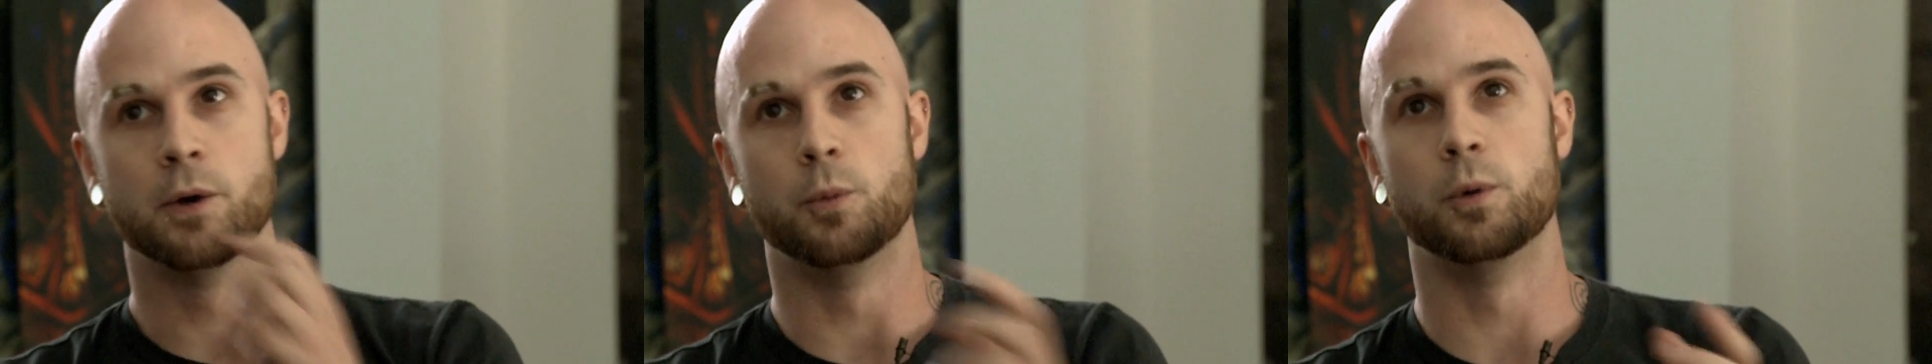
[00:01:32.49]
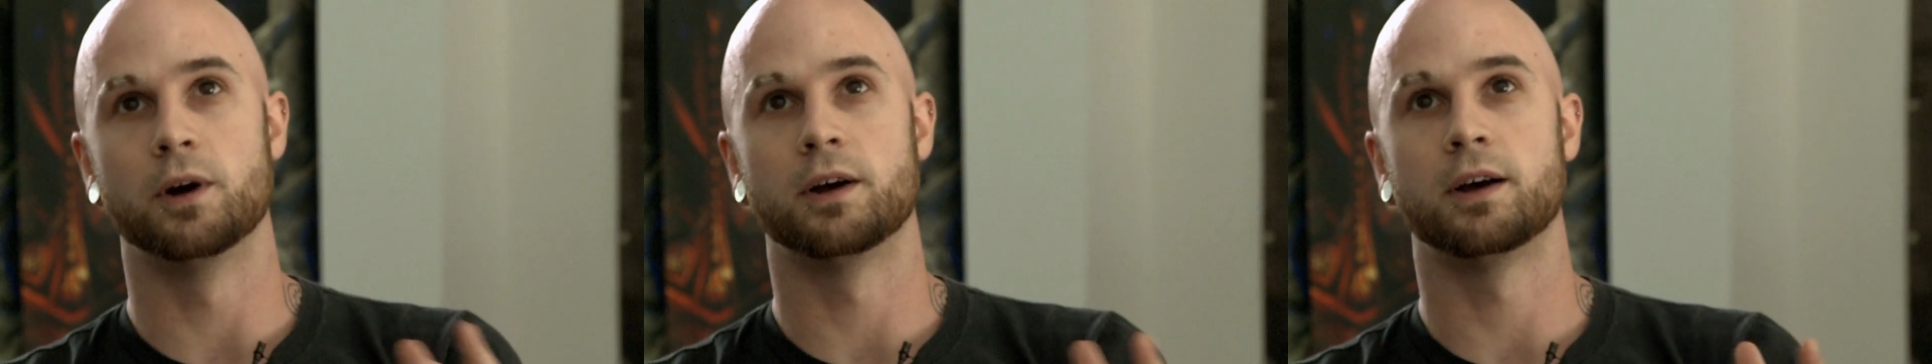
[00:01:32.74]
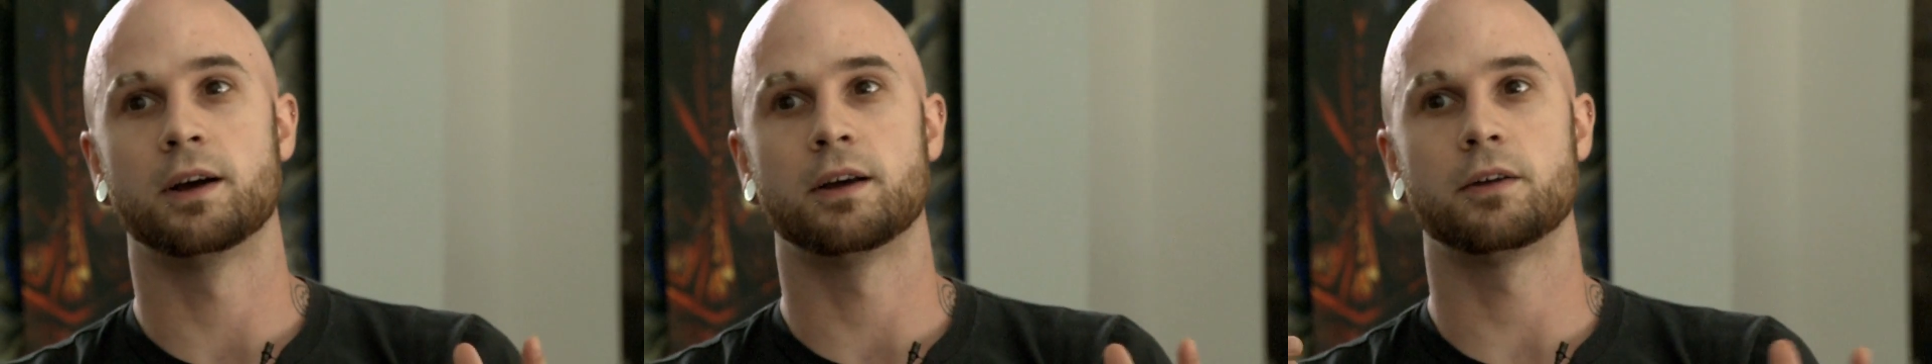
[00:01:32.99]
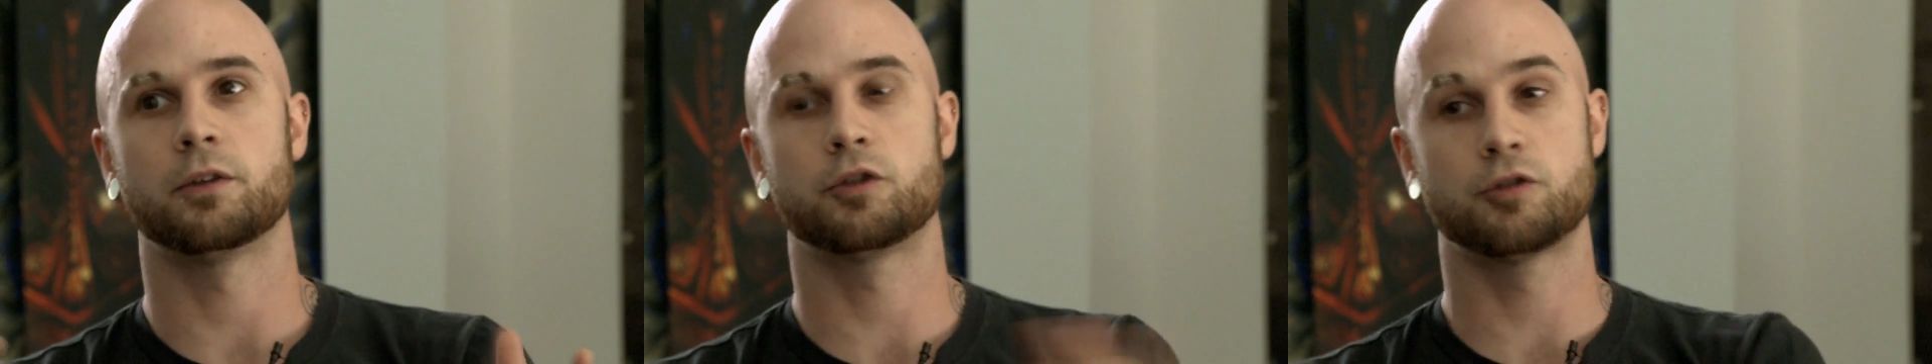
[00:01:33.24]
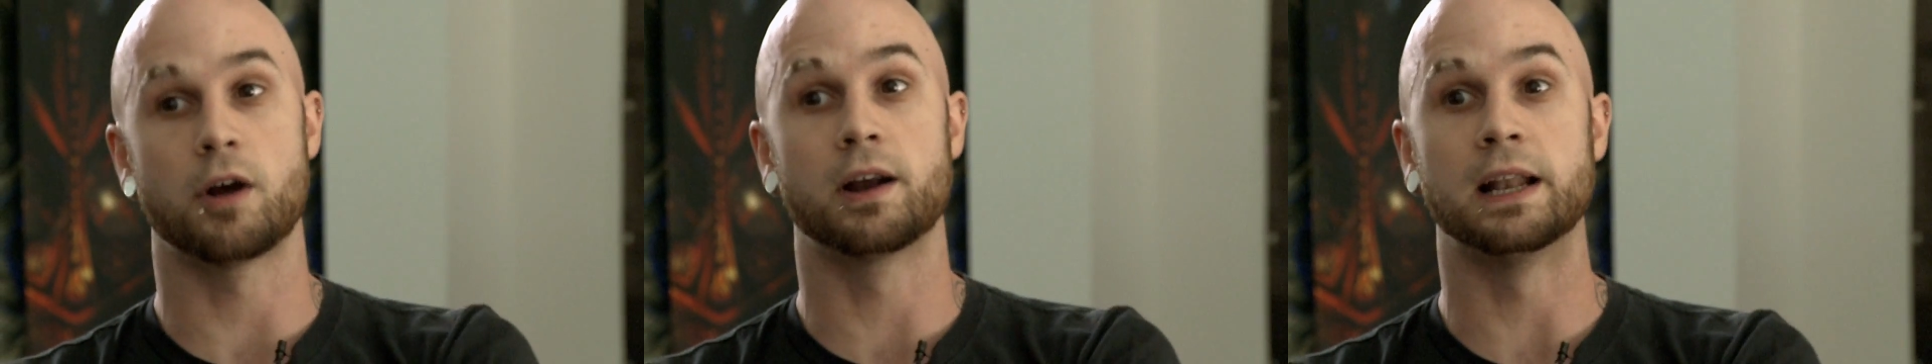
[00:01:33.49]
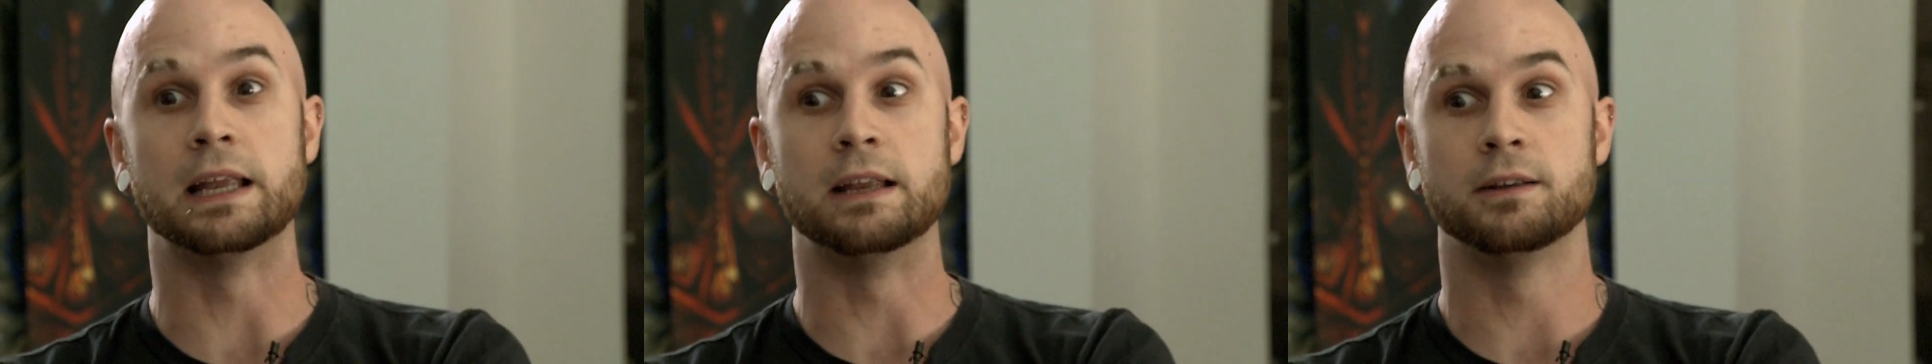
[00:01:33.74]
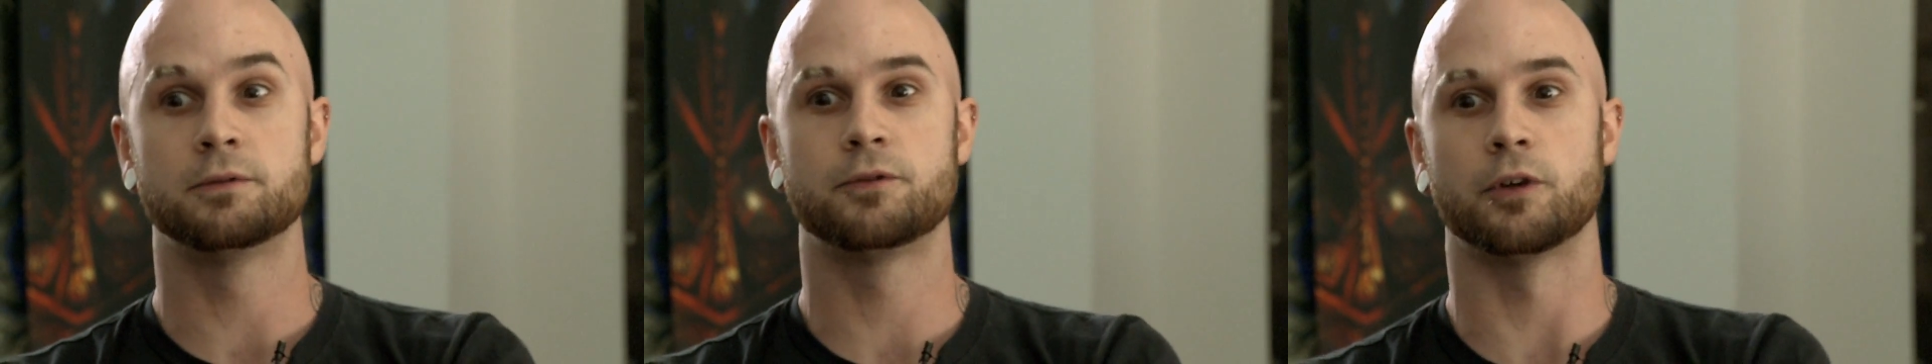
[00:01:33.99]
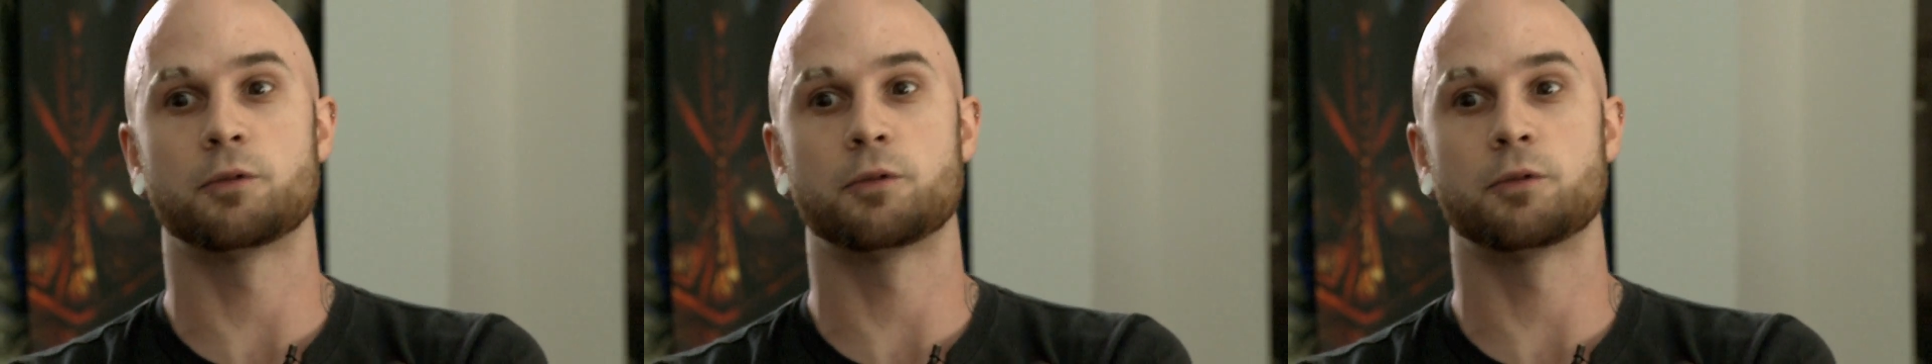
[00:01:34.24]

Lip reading: were struggling for